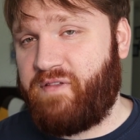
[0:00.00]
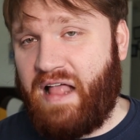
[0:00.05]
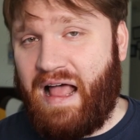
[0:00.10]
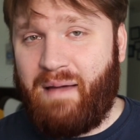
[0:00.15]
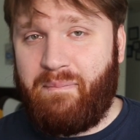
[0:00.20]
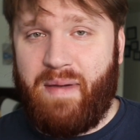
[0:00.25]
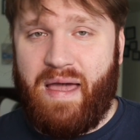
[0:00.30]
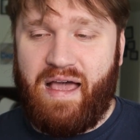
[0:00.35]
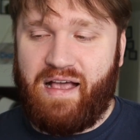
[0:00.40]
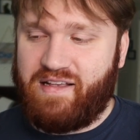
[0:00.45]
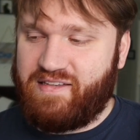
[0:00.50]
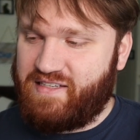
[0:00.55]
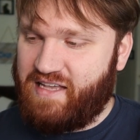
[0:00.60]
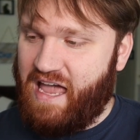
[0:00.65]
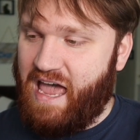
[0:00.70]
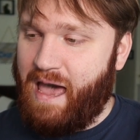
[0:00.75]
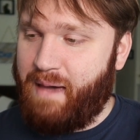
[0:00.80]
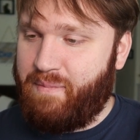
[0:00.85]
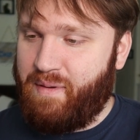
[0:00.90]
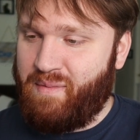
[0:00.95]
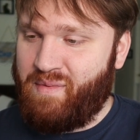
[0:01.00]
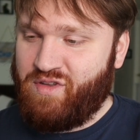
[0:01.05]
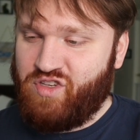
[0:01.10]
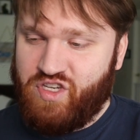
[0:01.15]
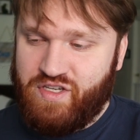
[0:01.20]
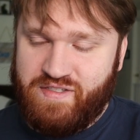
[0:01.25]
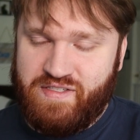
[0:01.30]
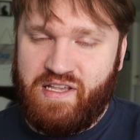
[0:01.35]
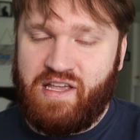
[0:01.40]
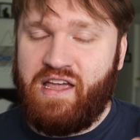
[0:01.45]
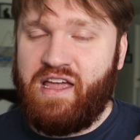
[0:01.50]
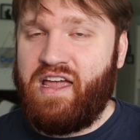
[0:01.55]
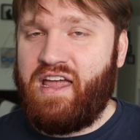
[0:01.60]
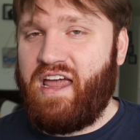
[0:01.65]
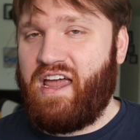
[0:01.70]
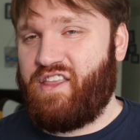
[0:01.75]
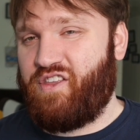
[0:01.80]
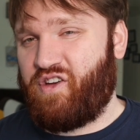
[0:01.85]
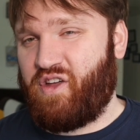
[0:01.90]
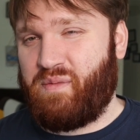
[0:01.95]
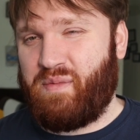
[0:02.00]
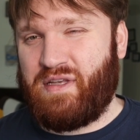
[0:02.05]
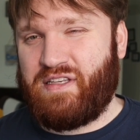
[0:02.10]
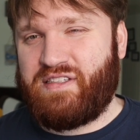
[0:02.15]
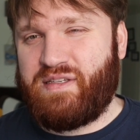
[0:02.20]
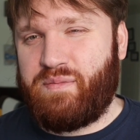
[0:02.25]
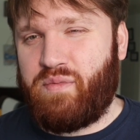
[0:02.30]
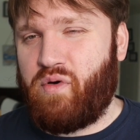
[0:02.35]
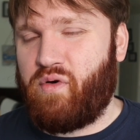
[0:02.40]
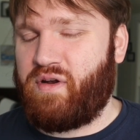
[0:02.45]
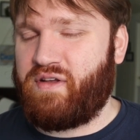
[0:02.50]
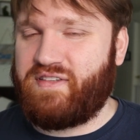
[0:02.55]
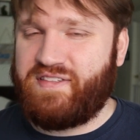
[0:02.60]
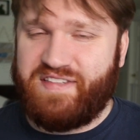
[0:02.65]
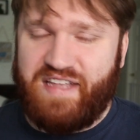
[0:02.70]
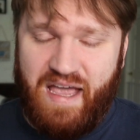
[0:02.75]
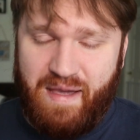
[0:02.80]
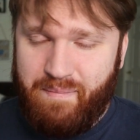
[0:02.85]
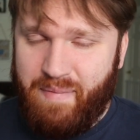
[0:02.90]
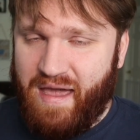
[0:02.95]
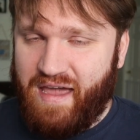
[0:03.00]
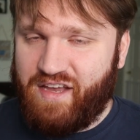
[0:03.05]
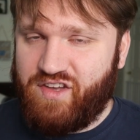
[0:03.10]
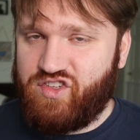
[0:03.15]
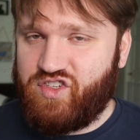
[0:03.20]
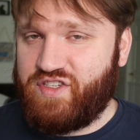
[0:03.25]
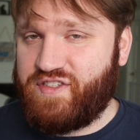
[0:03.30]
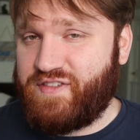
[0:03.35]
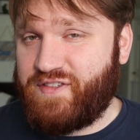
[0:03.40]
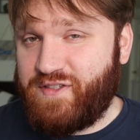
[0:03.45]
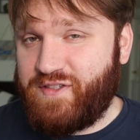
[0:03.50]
Flatpaks, app images, and they're going to be supporting snap packages